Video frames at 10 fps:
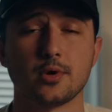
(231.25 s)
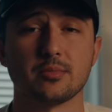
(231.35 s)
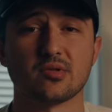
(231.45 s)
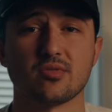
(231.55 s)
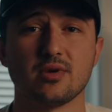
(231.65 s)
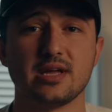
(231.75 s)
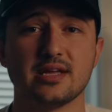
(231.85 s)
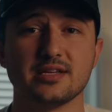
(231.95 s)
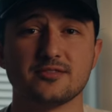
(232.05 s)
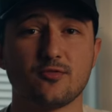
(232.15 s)
Pro number 3
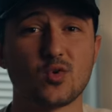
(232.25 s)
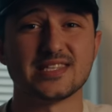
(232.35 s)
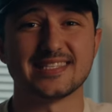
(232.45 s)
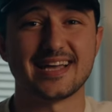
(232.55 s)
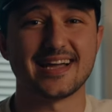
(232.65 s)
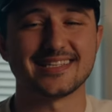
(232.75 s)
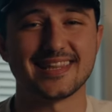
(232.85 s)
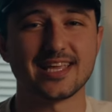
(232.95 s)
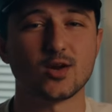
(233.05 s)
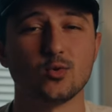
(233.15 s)
is, for its size, I
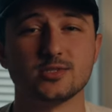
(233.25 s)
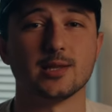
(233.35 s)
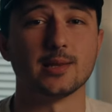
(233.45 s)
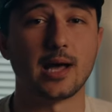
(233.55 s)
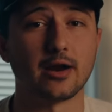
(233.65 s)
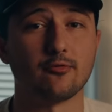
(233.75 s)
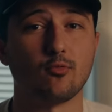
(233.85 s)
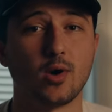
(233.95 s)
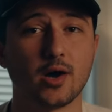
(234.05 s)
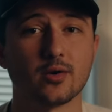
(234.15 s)
think it holds a lot of
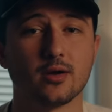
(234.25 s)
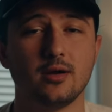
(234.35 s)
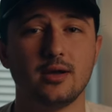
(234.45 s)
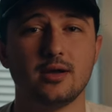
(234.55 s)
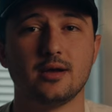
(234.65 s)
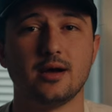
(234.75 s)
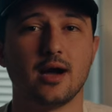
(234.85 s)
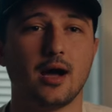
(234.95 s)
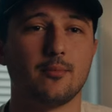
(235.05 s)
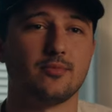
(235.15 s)
water.
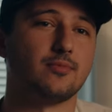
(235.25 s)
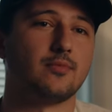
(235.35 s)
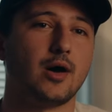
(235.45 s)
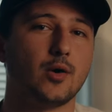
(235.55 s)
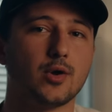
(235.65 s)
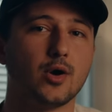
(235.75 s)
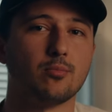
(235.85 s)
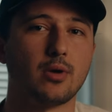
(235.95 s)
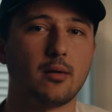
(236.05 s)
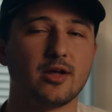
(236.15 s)
I'll go
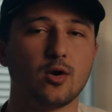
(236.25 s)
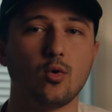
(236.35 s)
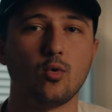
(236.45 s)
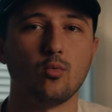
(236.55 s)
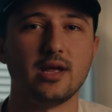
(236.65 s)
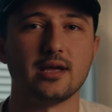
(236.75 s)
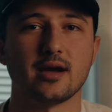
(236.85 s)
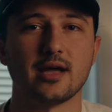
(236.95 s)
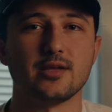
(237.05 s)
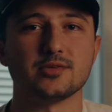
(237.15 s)
probably a whole
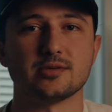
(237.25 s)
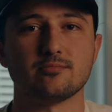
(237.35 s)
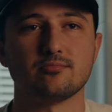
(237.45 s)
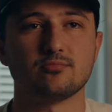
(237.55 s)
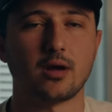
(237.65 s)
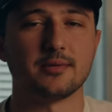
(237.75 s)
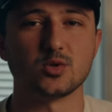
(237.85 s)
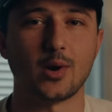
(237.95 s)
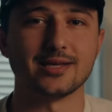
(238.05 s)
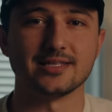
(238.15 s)
week. I use it probably
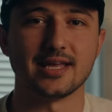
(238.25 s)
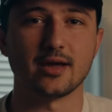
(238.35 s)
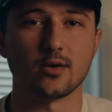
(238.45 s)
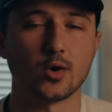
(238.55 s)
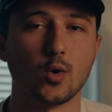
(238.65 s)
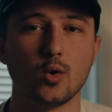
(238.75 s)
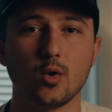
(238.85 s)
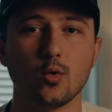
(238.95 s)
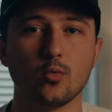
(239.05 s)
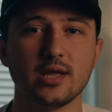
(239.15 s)
twice a day, and I'll go a
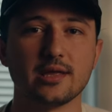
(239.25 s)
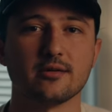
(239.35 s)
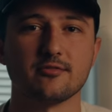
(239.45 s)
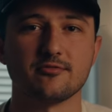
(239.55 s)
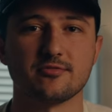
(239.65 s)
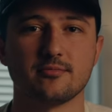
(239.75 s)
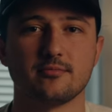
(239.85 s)
whole week of